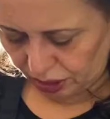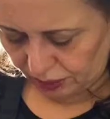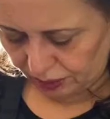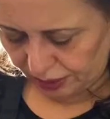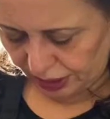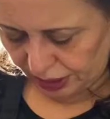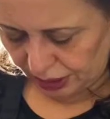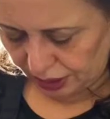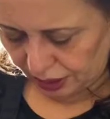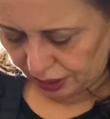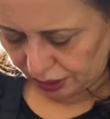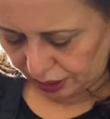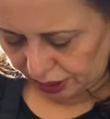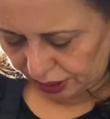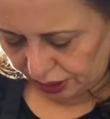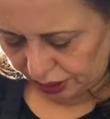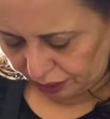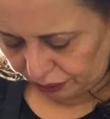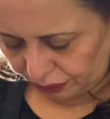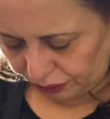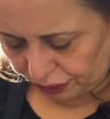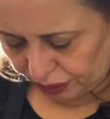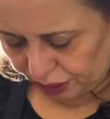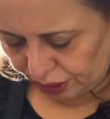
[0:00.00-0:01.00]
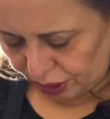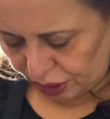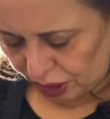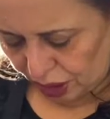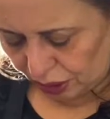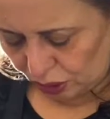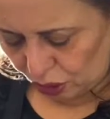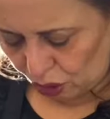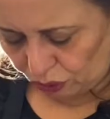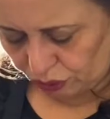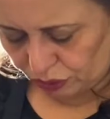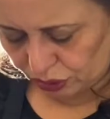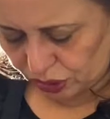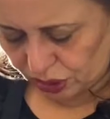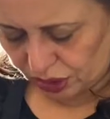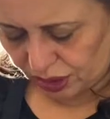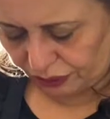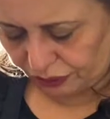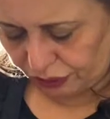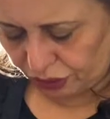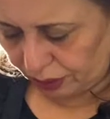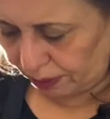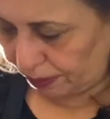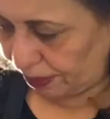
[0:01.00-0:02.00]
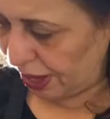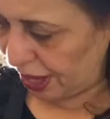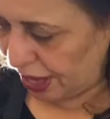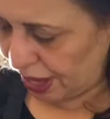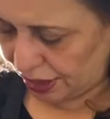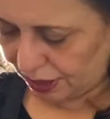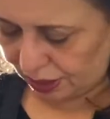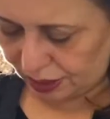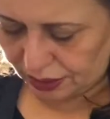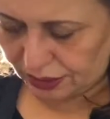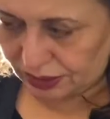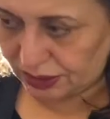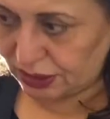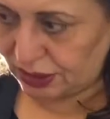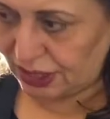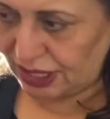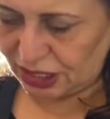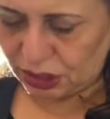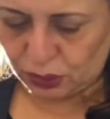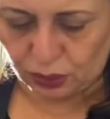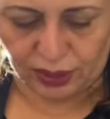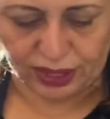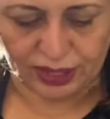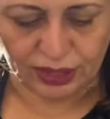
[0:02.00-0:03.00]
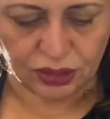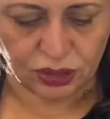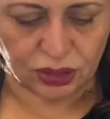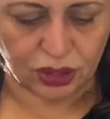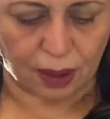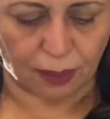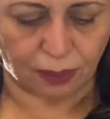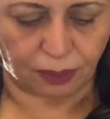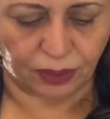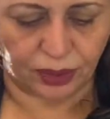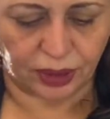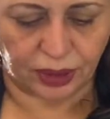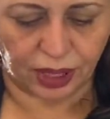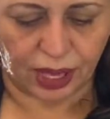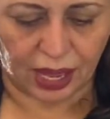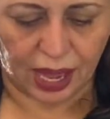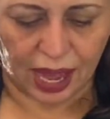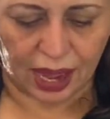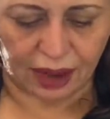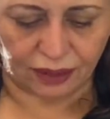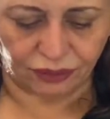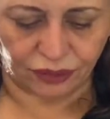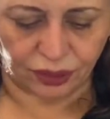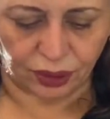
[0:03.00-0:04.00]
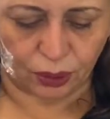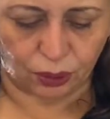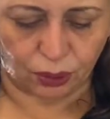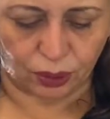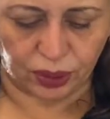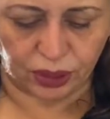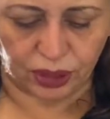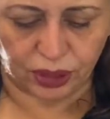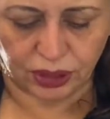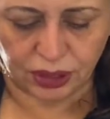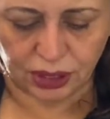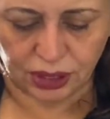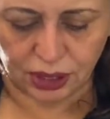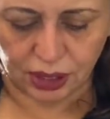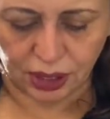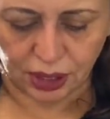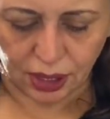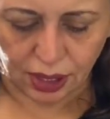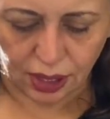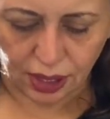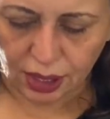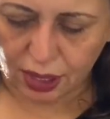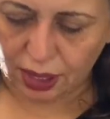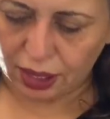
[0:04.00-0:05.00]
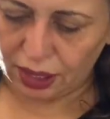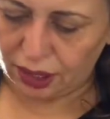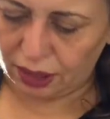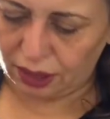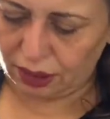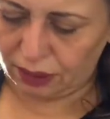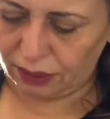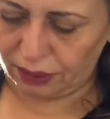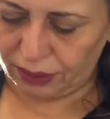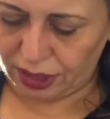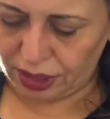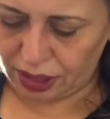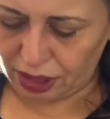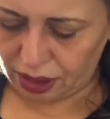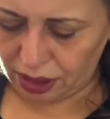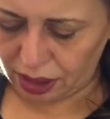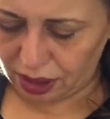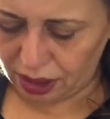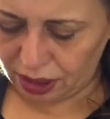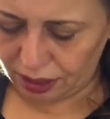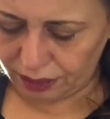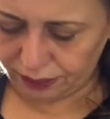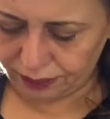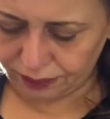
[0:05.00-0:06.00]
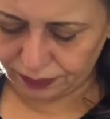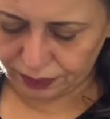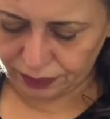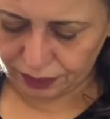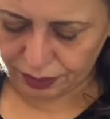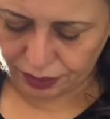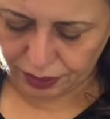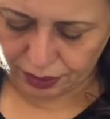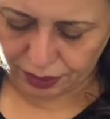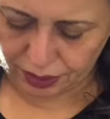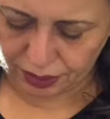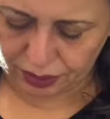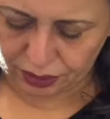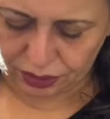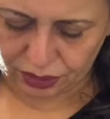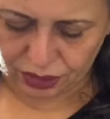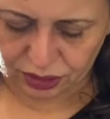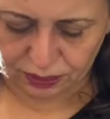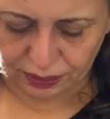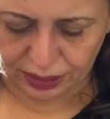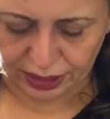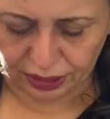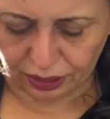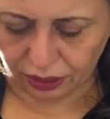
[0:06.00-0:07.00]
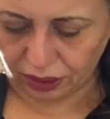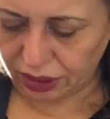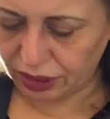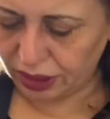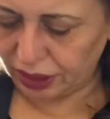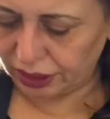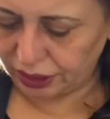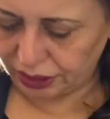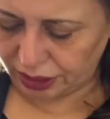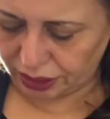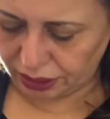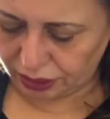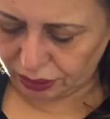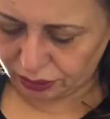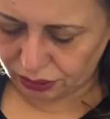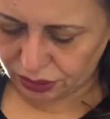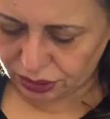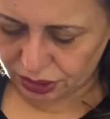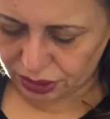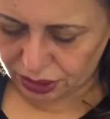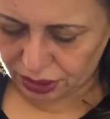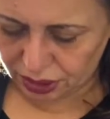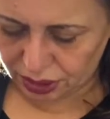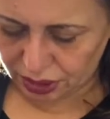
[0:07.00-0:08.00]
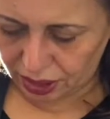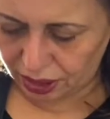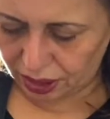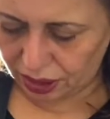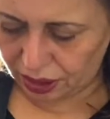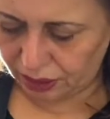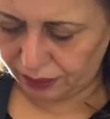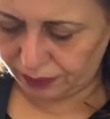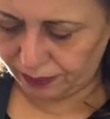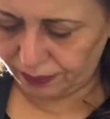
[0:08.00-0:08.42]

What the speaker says: be a little careful and not overstuff your pan. So that's why I stopped at half the quantity. Here we are. Here's my garlic that goes in there.